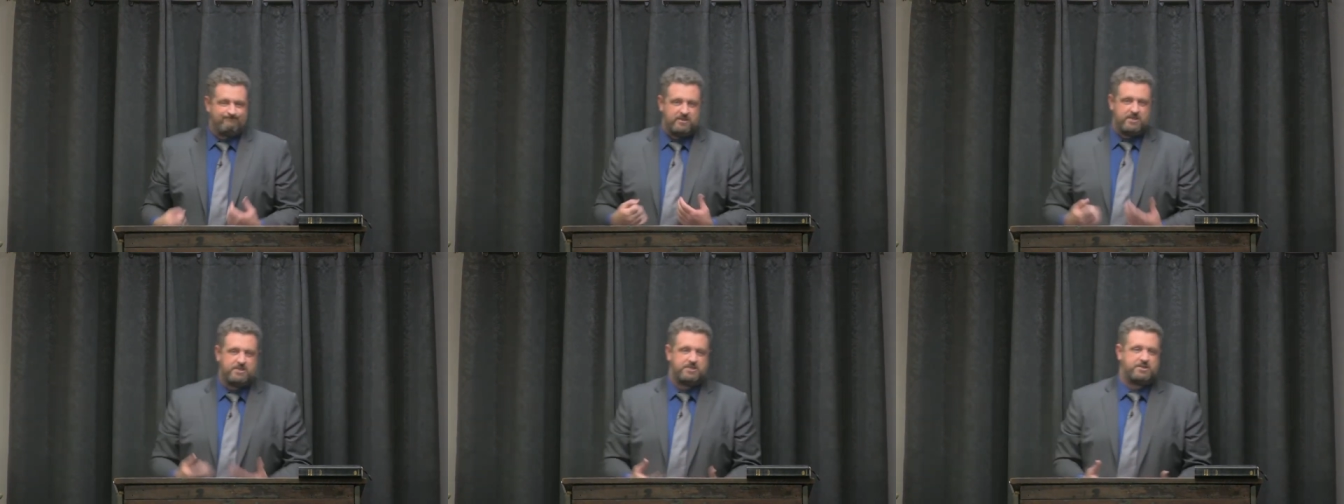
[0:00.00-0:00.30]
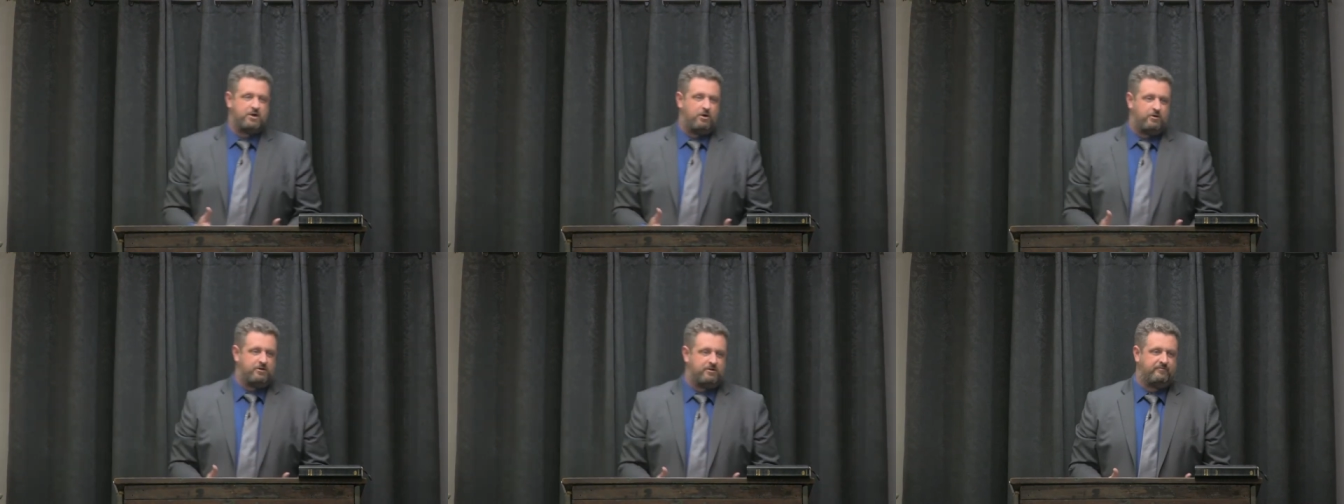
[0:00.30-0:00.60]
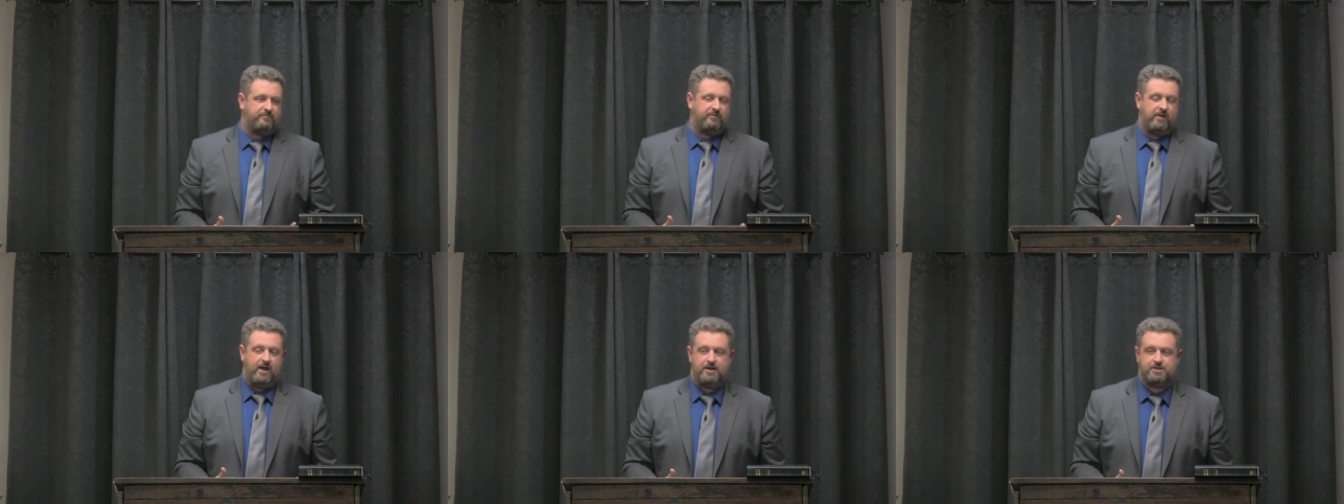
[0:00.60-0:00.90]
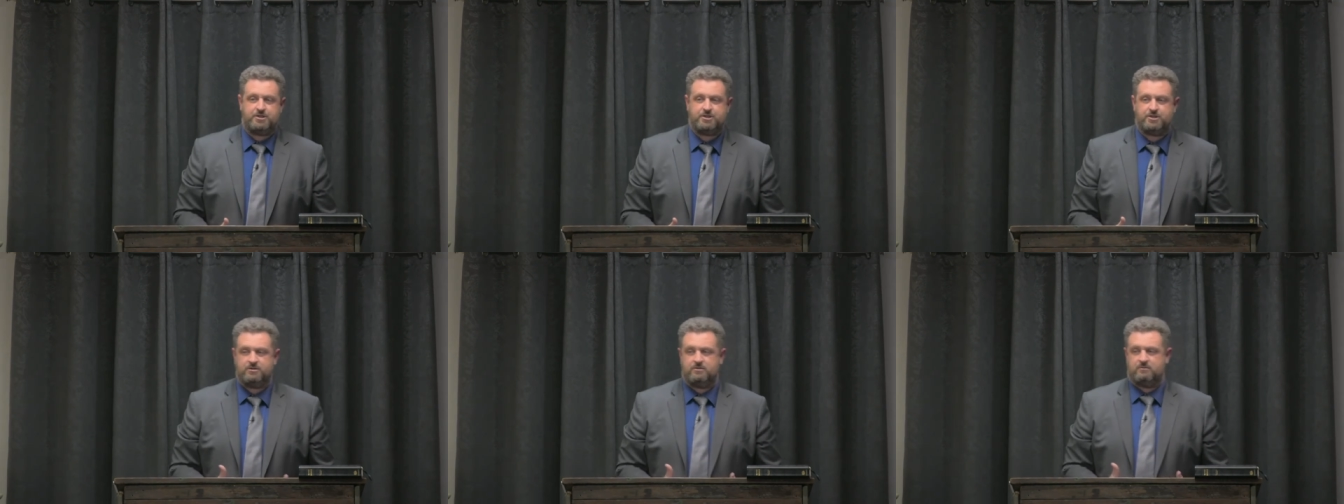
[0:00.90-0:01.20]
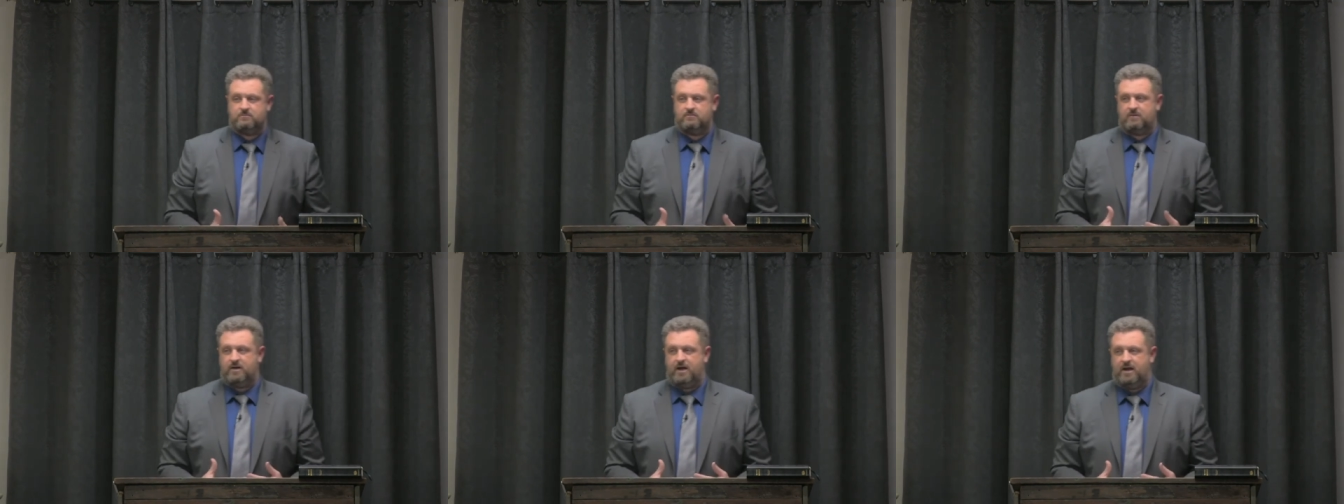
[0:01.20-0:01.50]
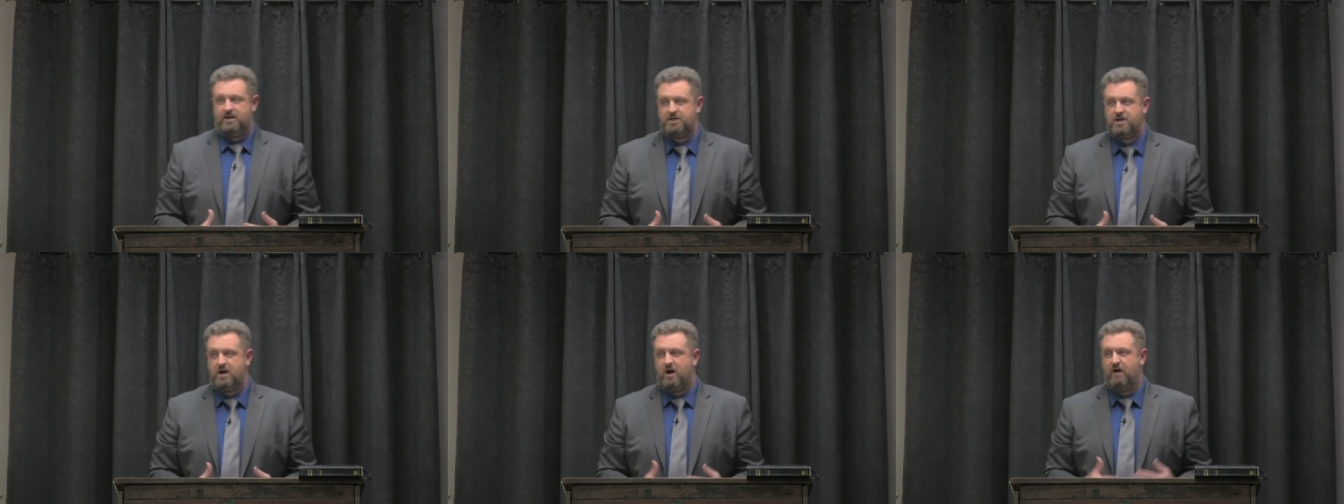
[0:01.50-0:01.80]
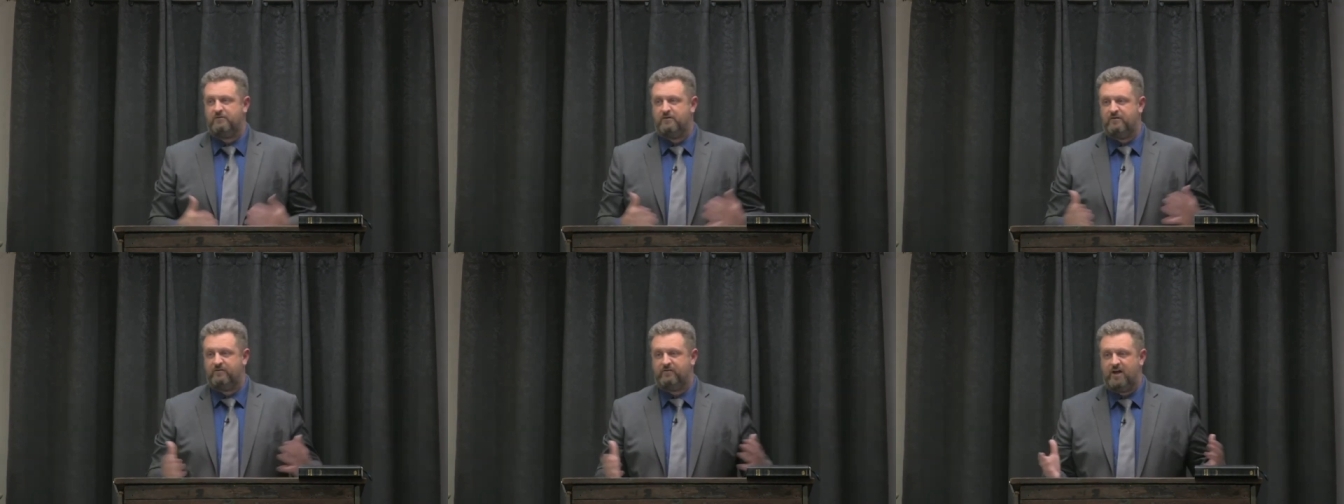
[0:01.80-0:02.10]
he sowed to the flesh and he
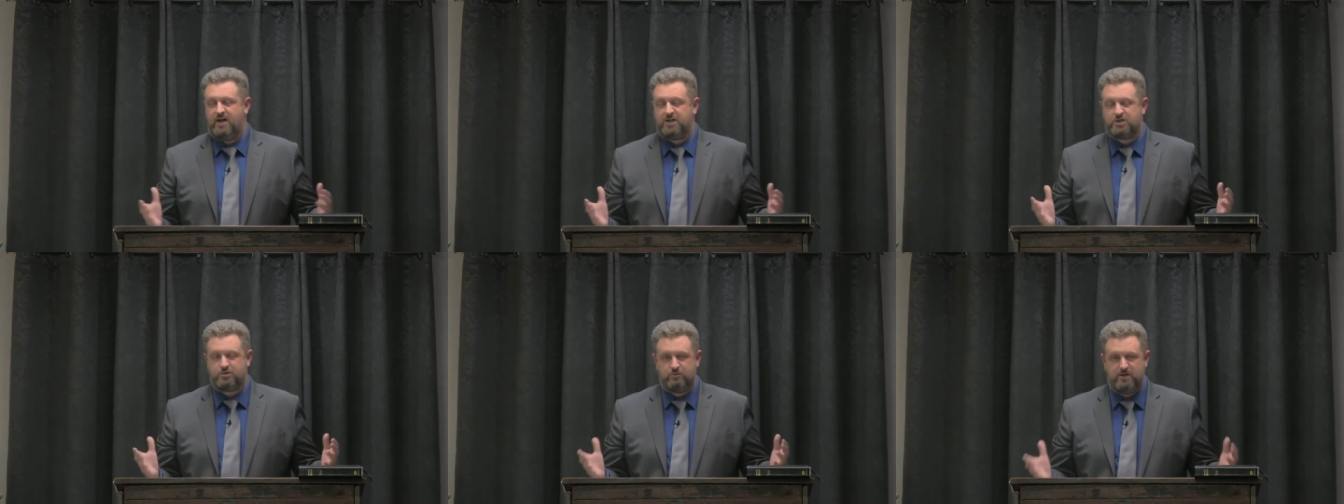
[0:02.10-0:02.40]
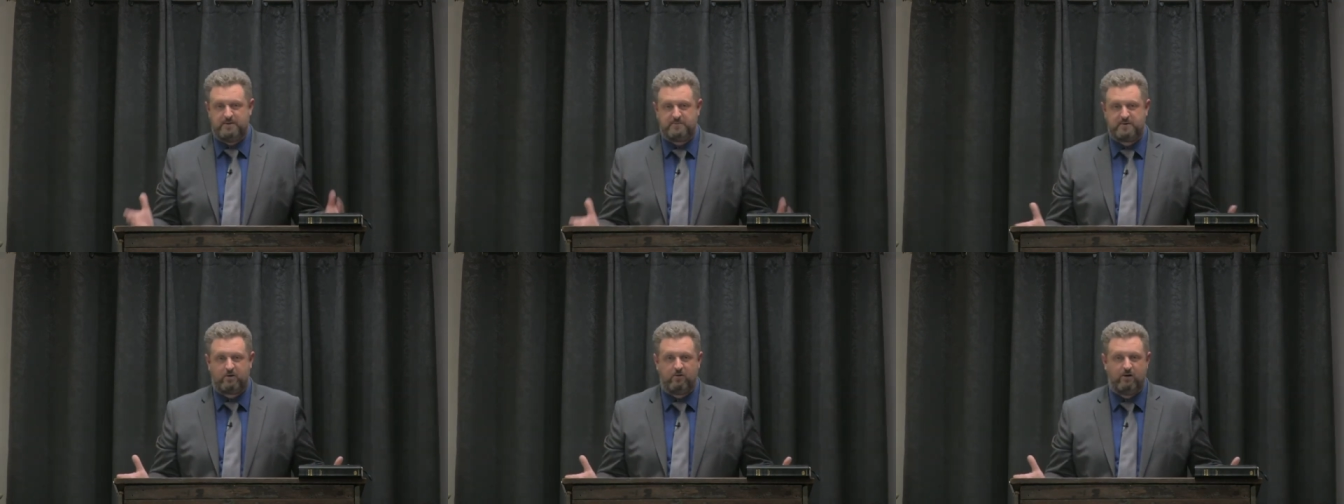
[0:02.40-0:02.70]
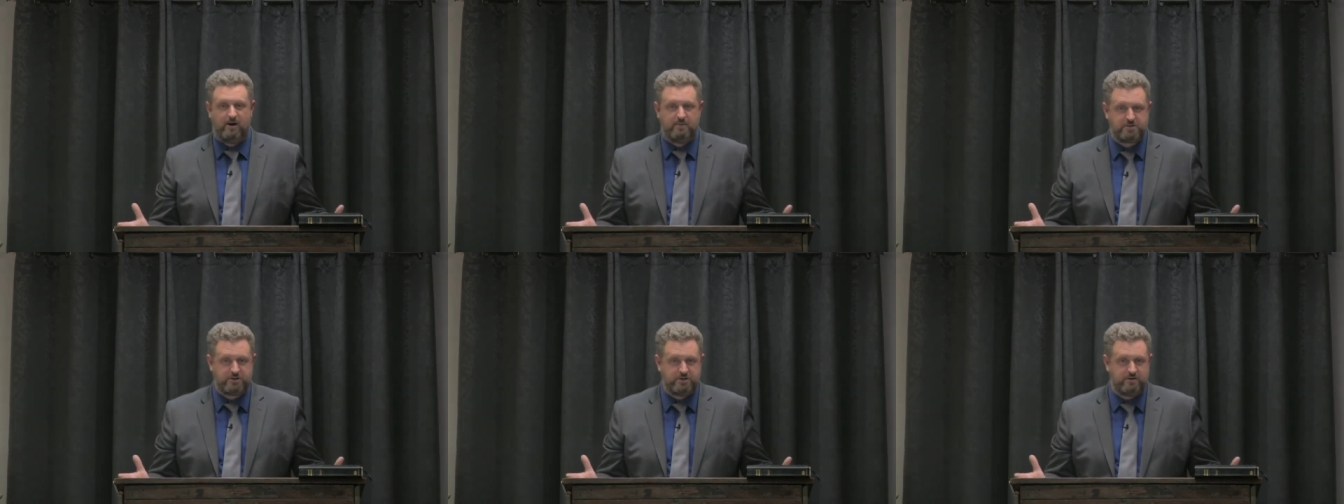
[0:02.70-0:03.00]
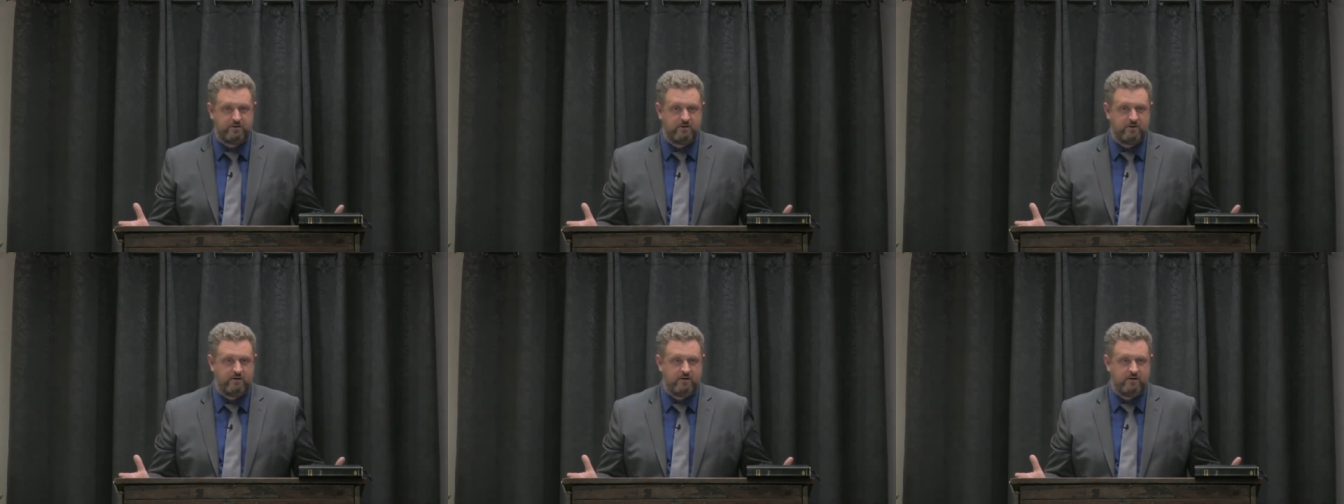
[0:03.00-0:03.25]
of the flesh reaped corruption.